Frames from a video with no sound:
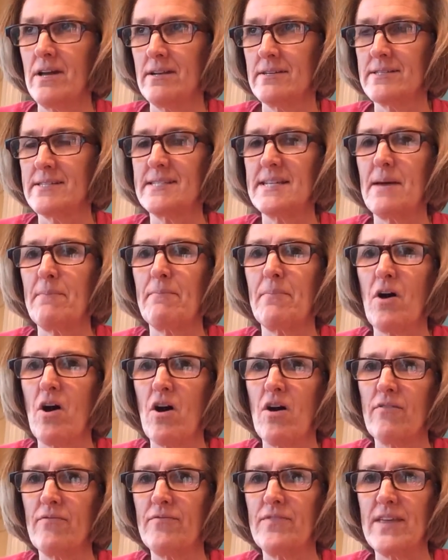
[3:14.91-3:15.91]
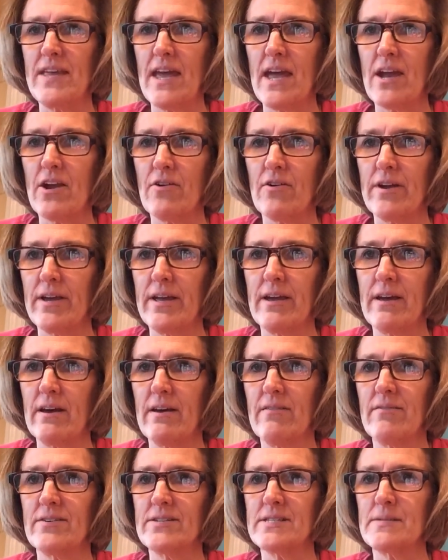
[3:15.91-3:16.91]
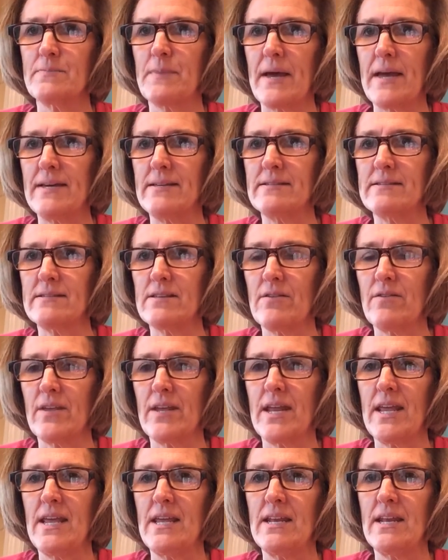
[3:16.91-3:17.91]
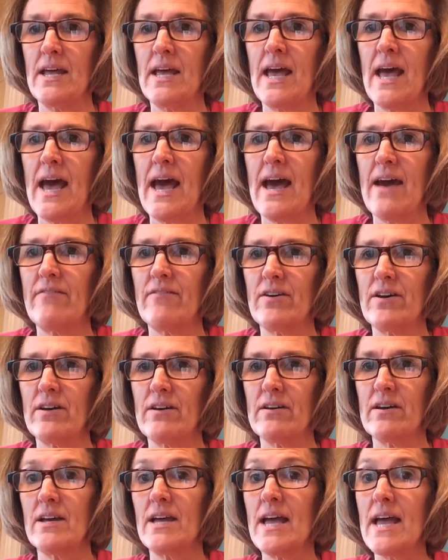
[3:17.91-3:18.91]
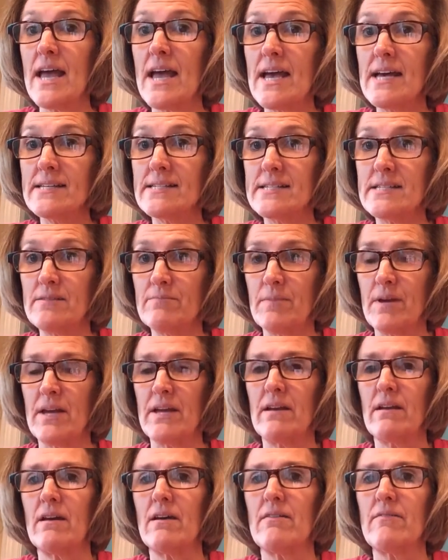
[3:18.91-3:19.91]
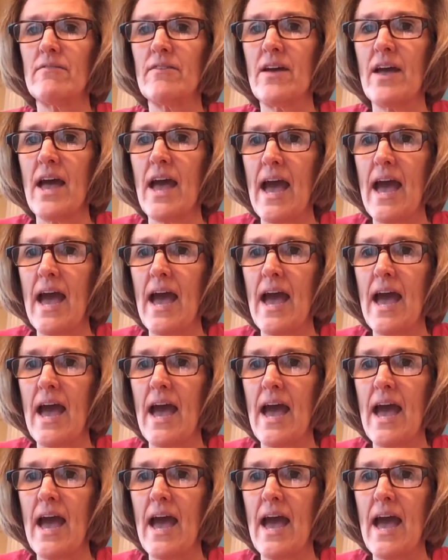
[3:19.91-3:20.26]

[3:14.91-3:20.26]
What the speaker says: step off the area of a space so that he'd have a estimate of